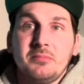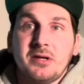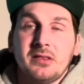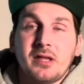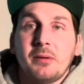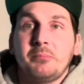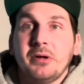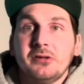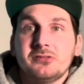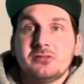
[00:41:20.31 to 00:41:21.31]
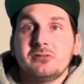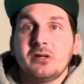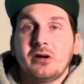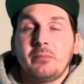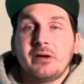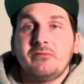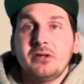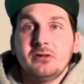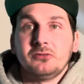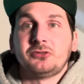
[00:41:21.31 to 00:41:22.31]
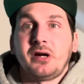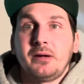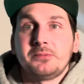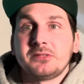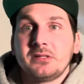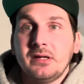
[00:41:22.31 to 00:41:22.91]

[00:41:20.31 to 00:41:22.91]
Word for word: Hit that bell so you get all my video drops,